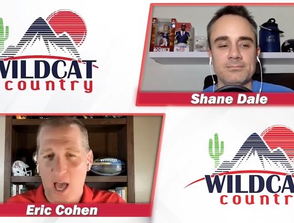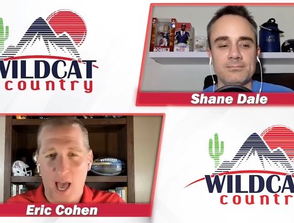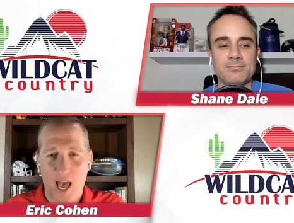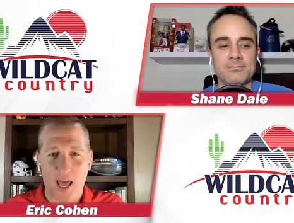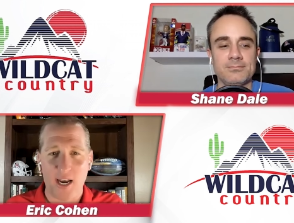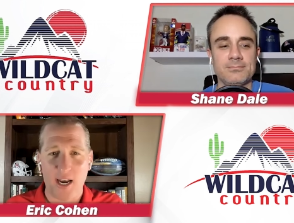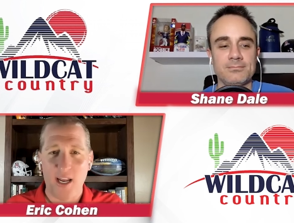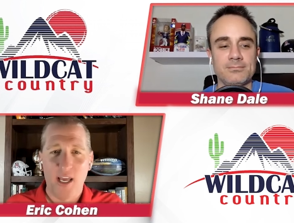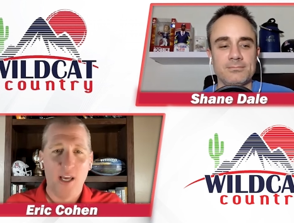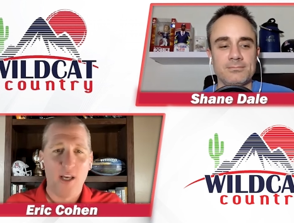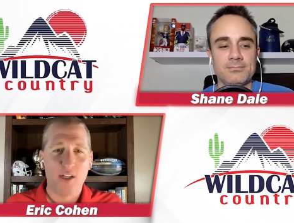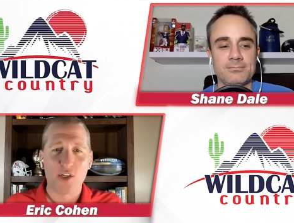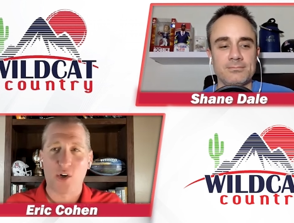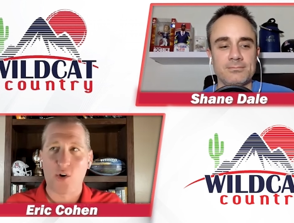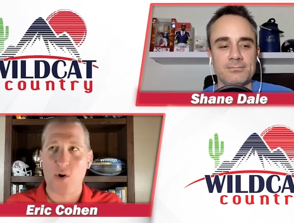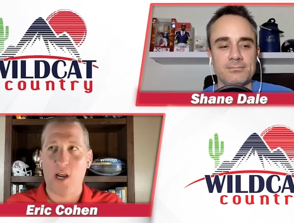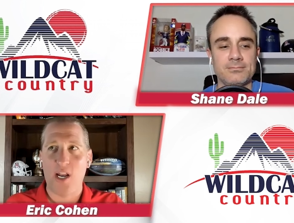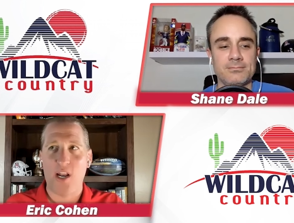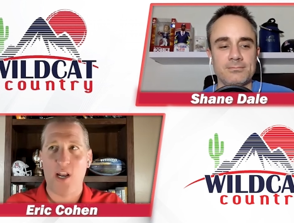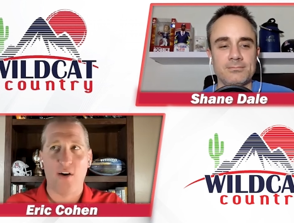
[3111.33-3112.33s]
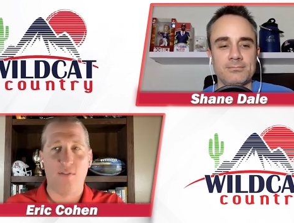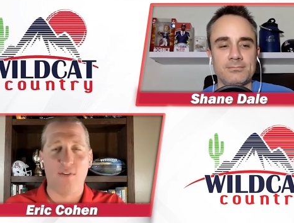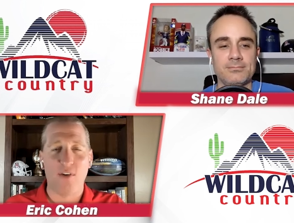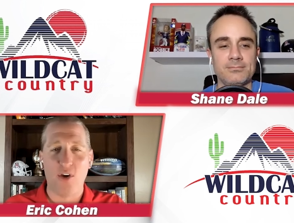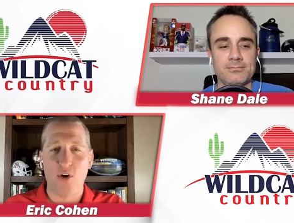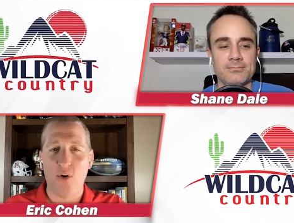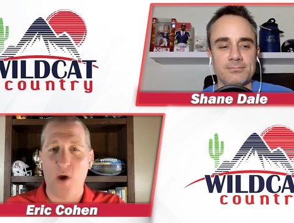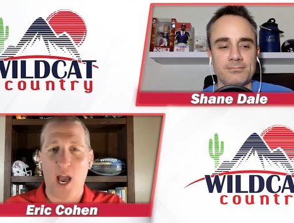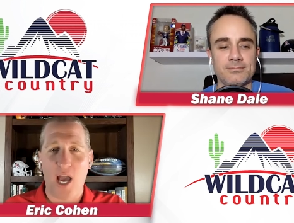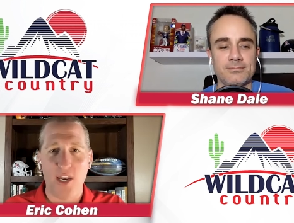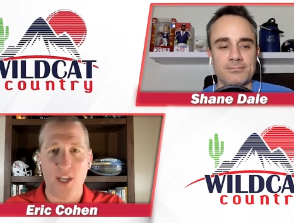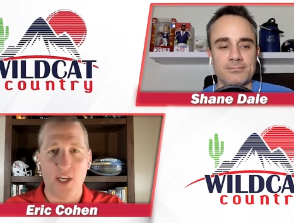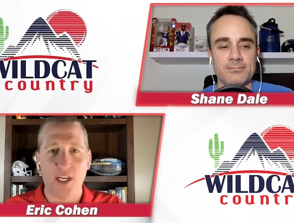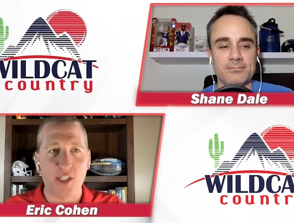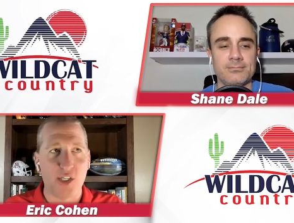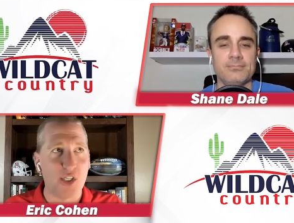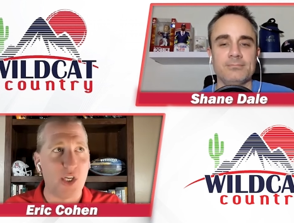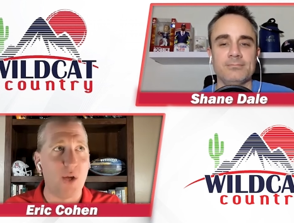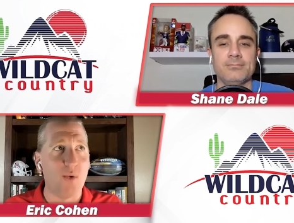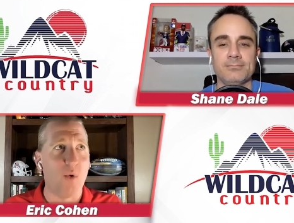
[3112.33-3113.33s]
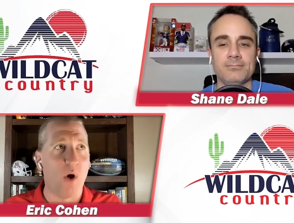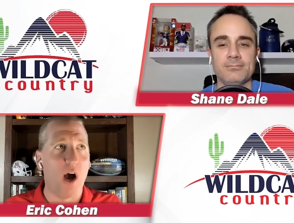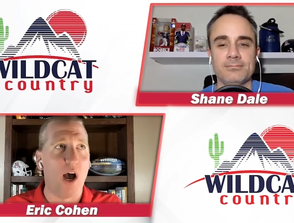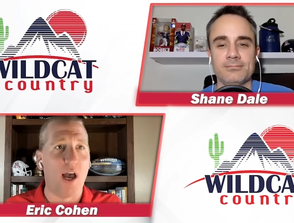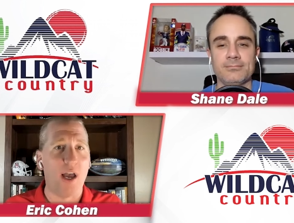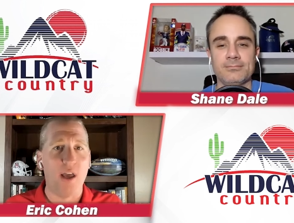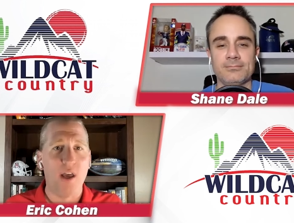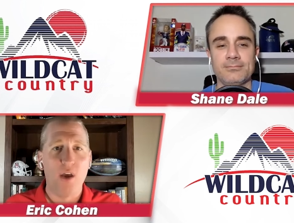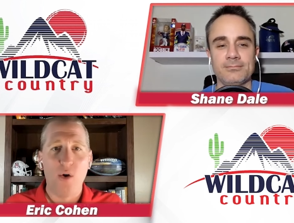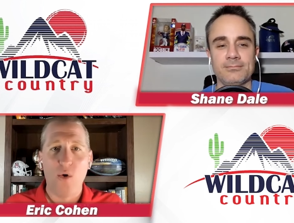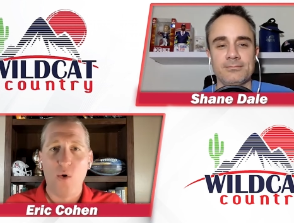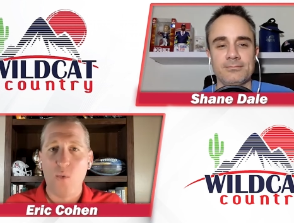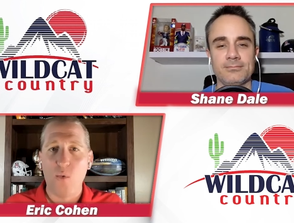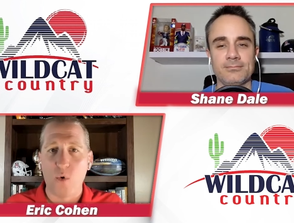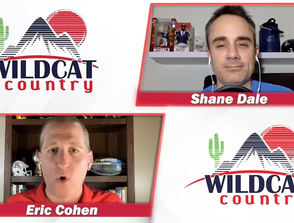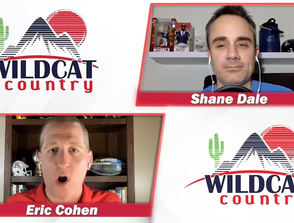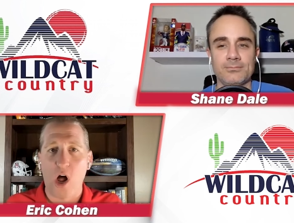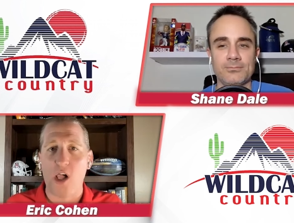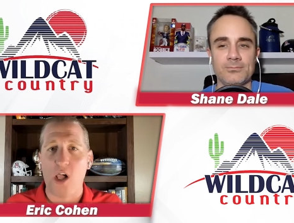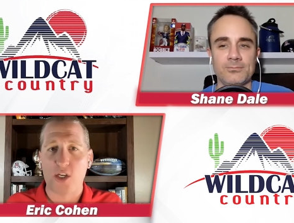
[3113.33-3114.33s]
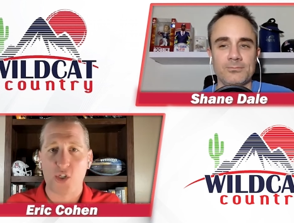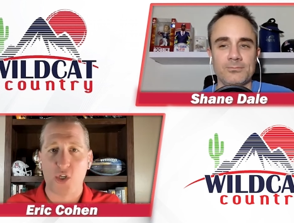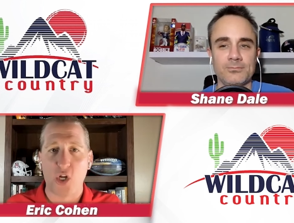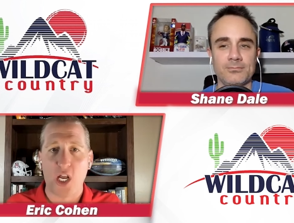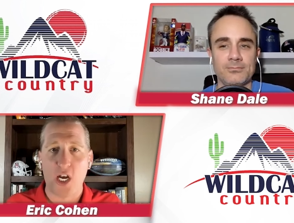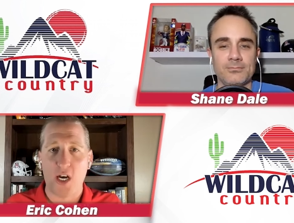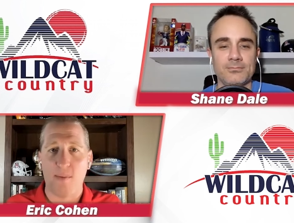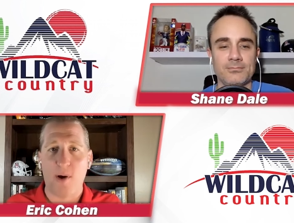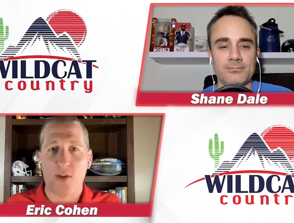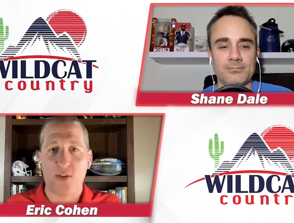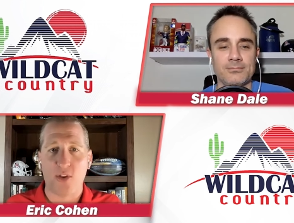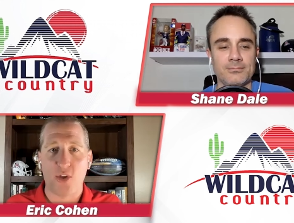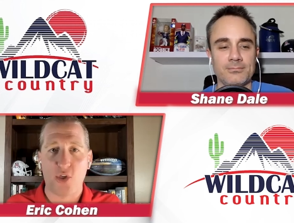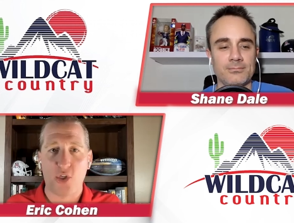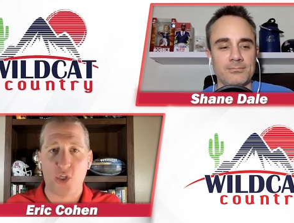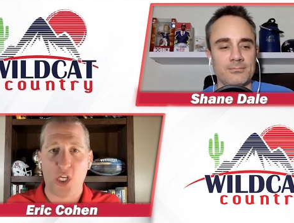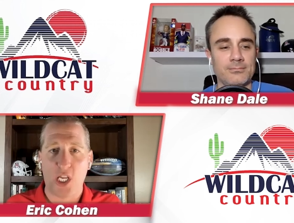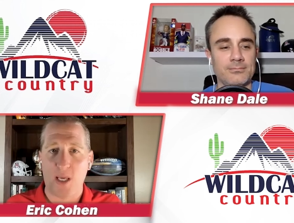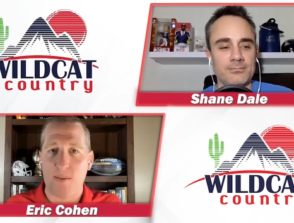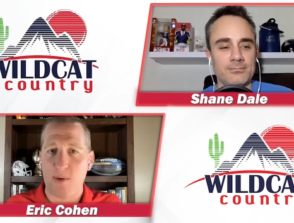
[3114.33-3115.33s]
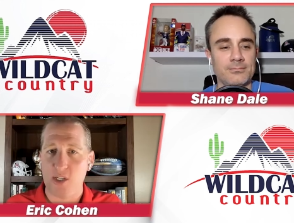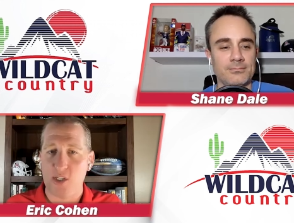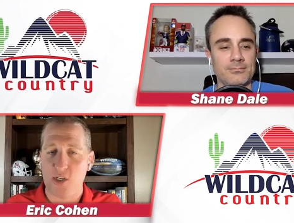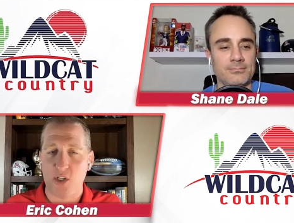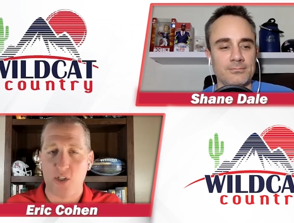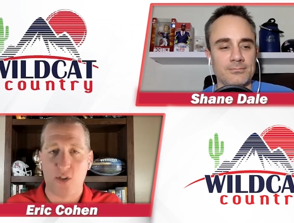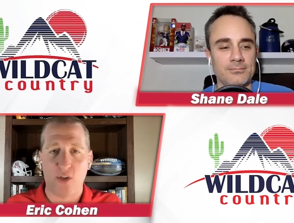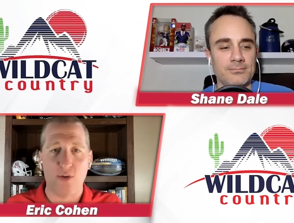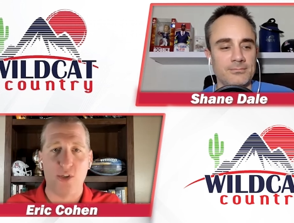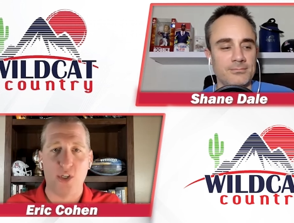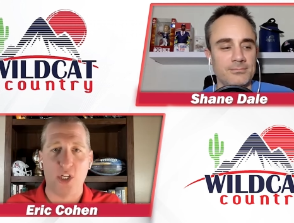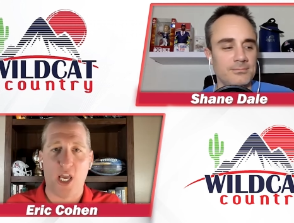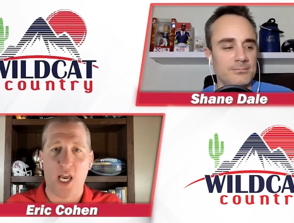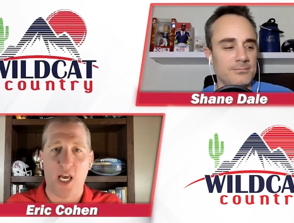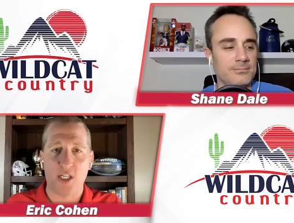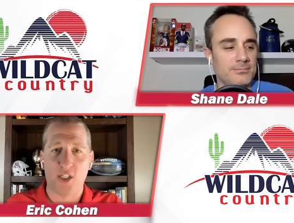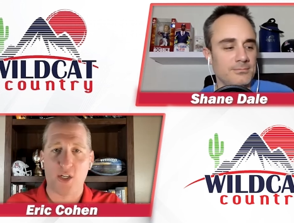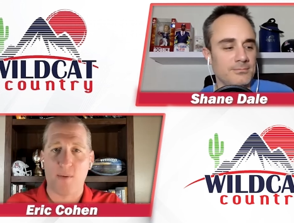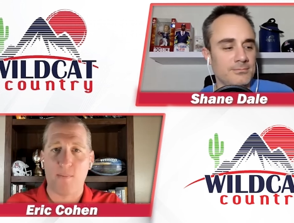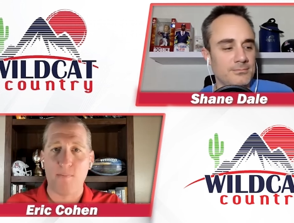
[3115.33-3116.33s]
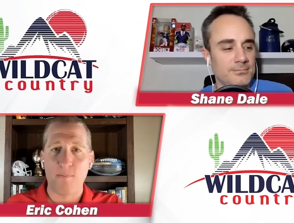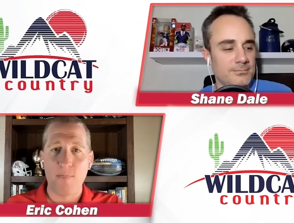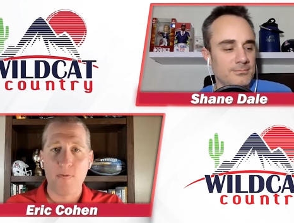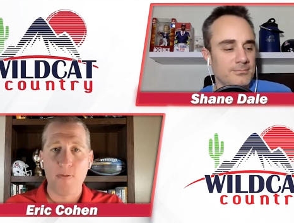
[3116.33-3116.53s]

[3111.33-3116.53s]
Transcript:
Speaker 1: And it's a great interview, and you can see why we're all excited about this team. His enthusiasm